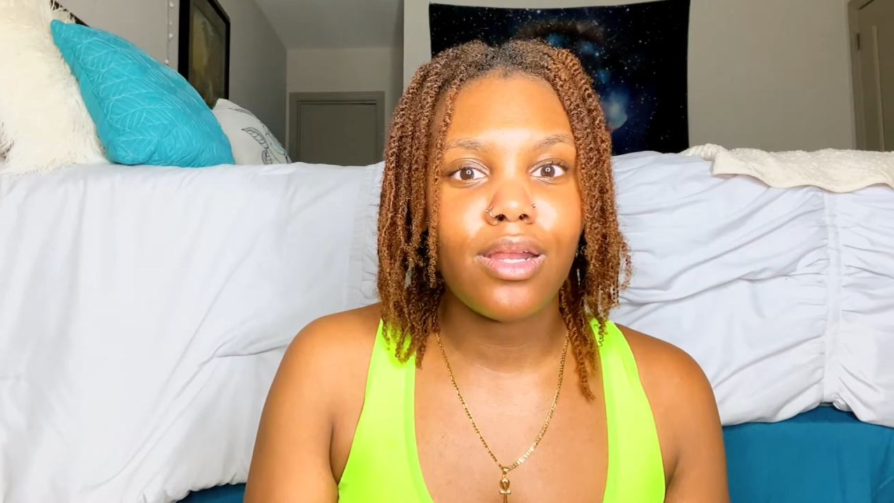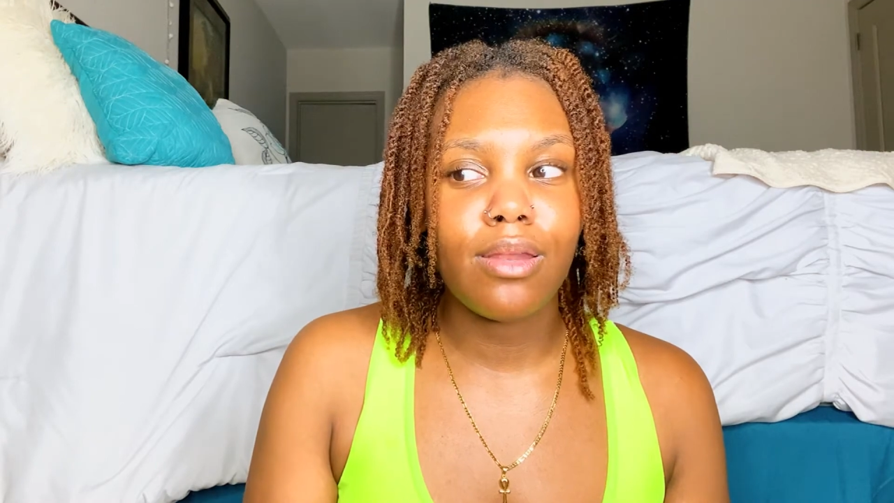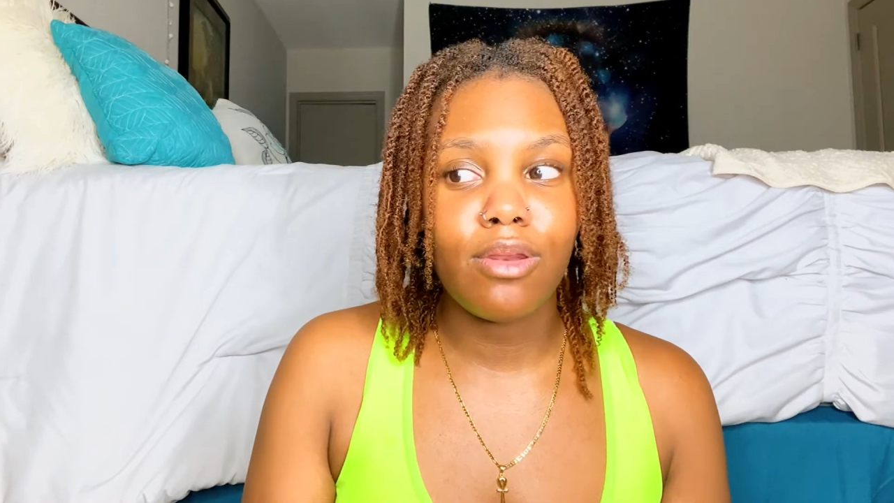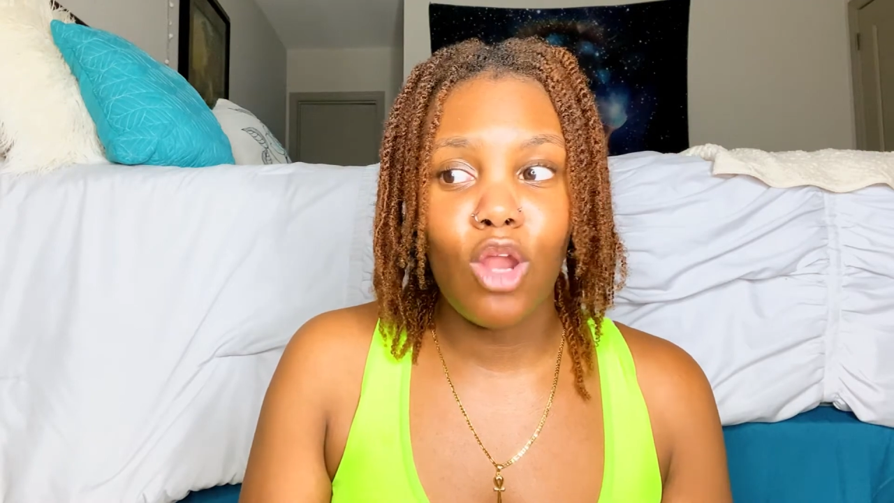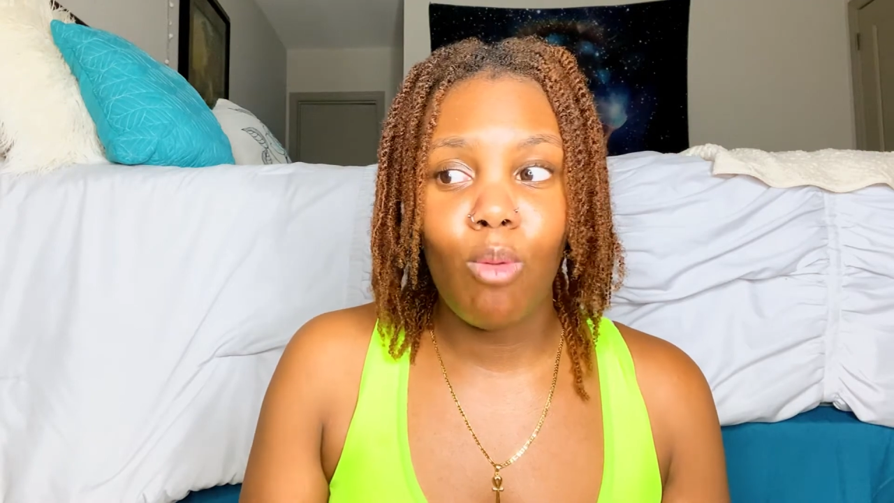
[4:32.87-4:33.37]

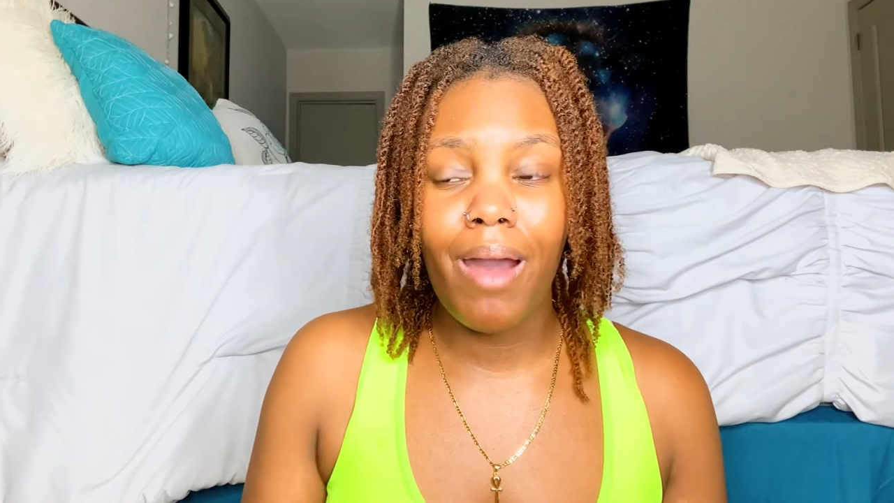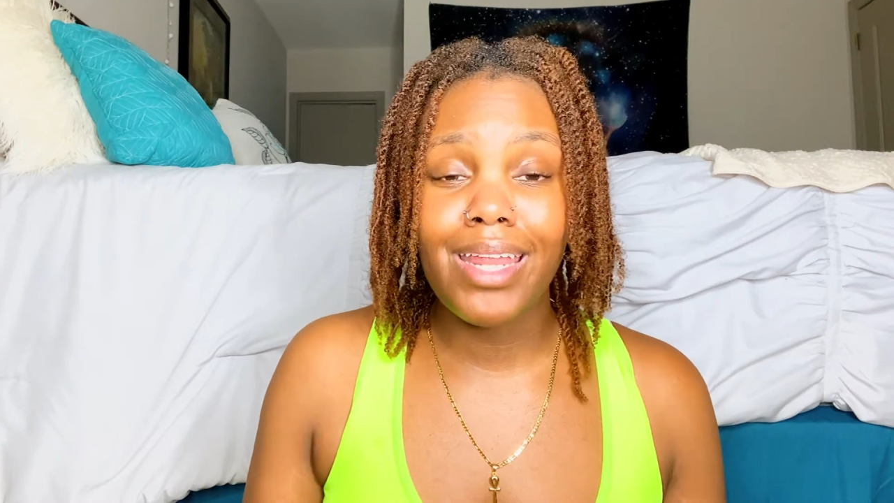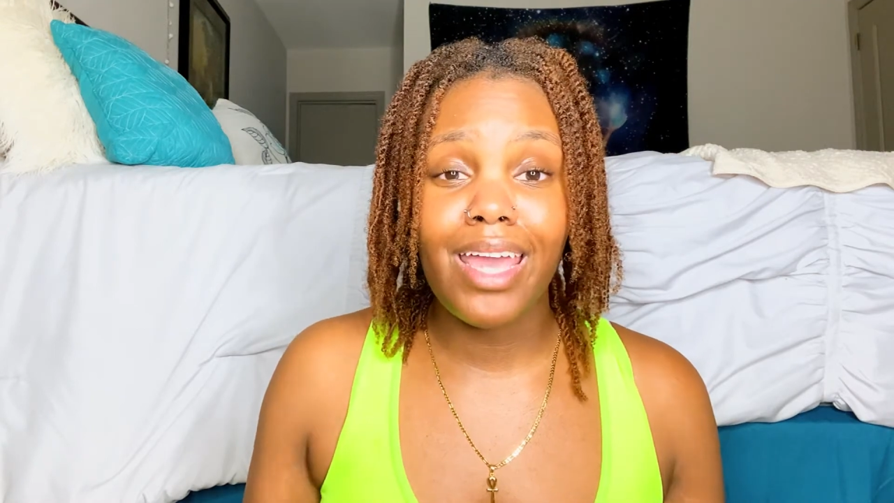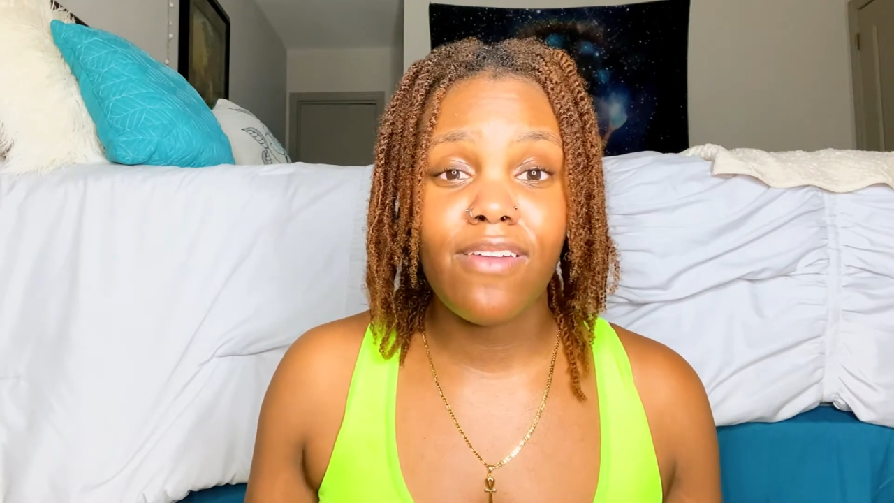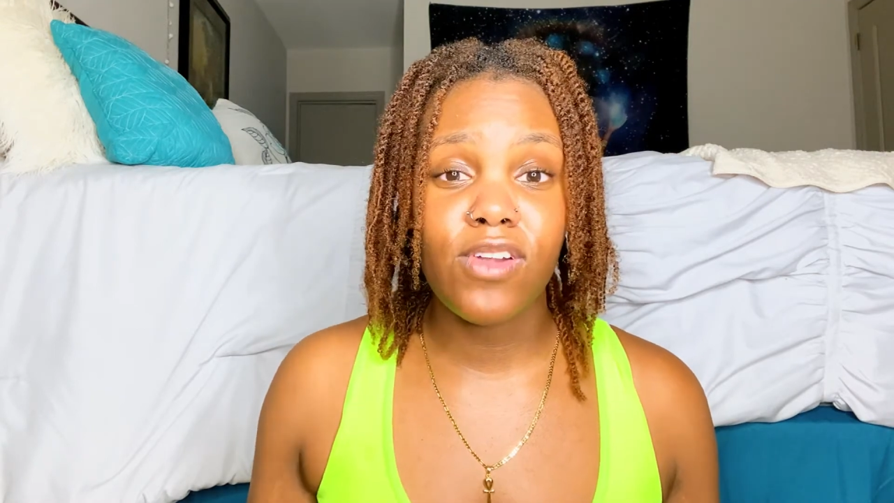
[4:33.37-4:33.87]

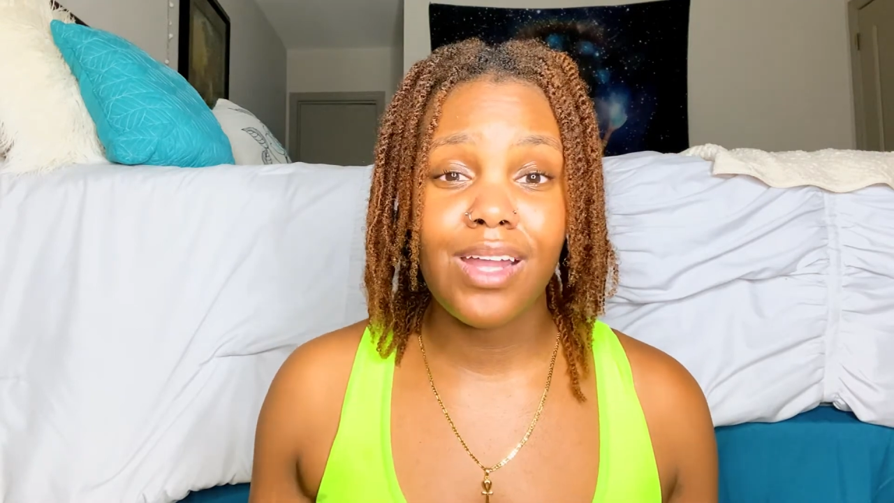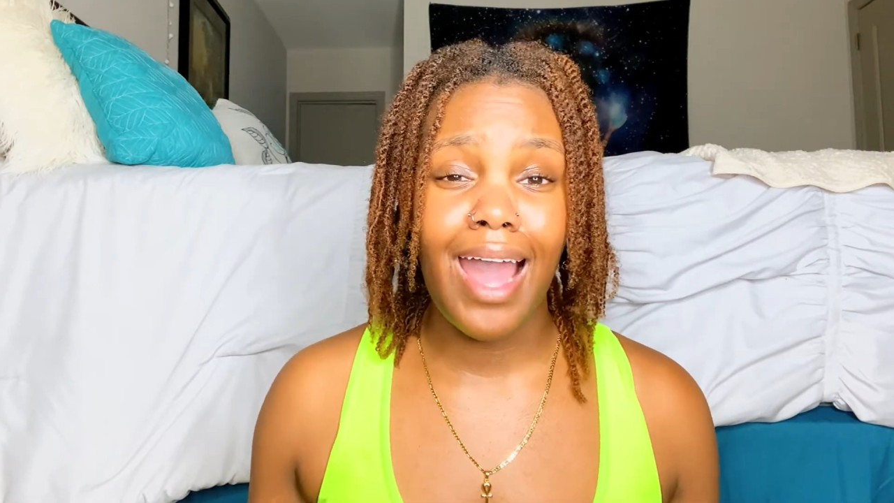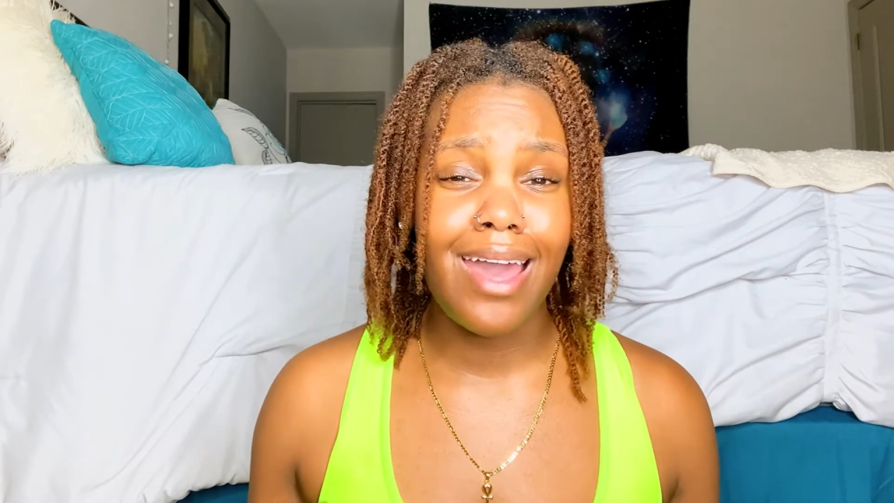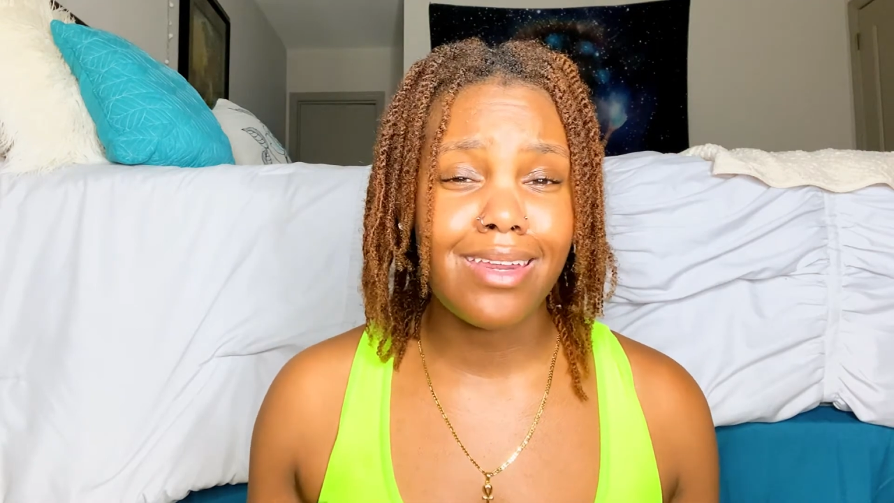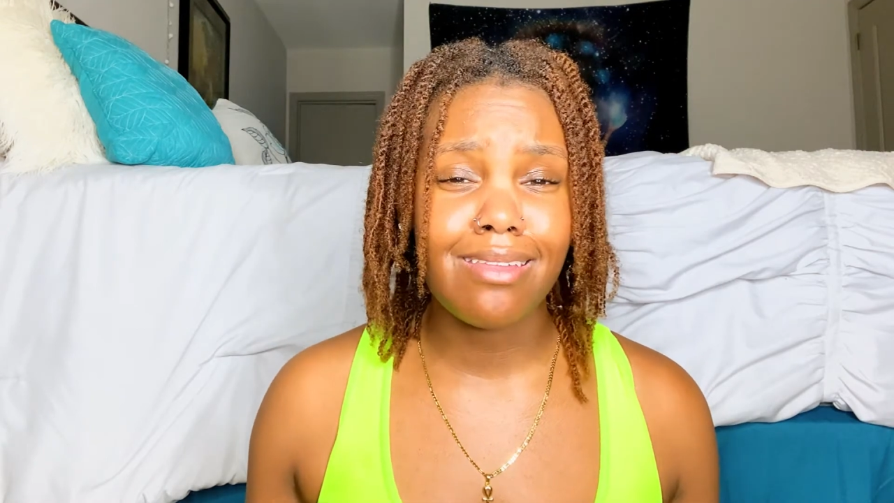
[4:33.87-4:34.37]
nobody ever
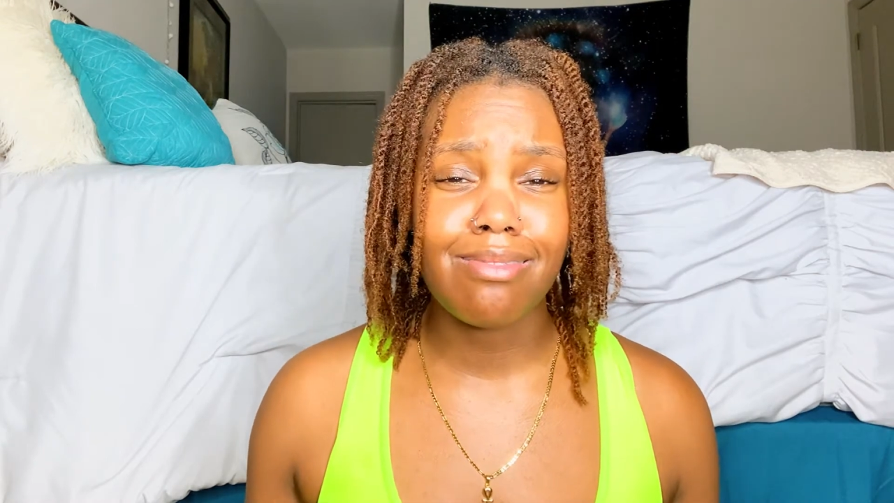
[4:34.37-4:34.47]
got